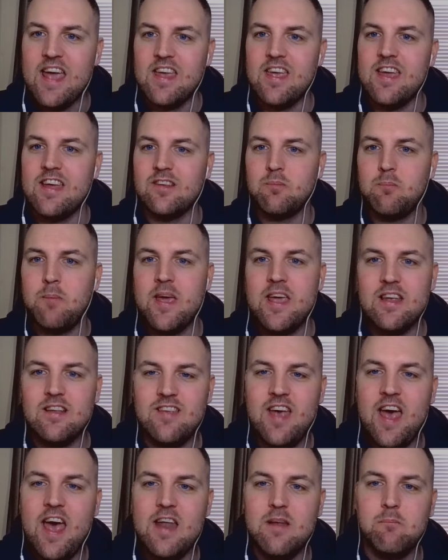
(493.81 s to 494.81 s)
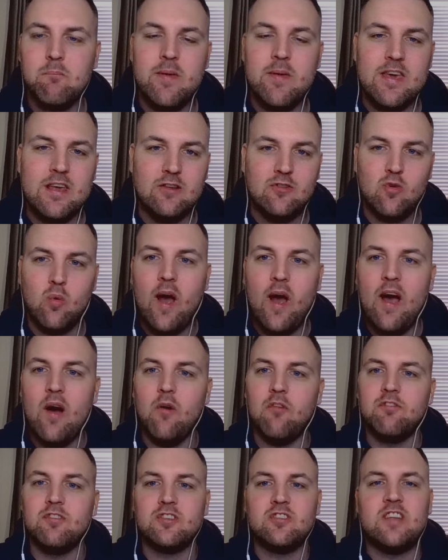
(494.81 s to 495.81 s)
It's P ten, P
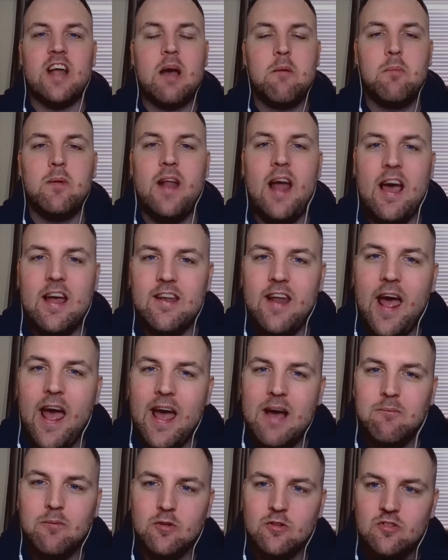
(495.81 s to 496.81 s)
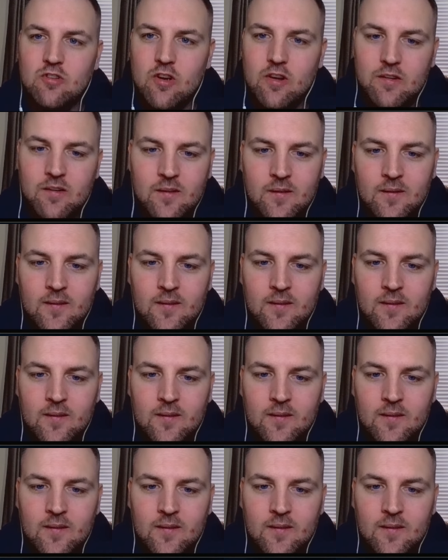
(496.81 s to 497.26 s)
twelve, Verstappen and Hamilton.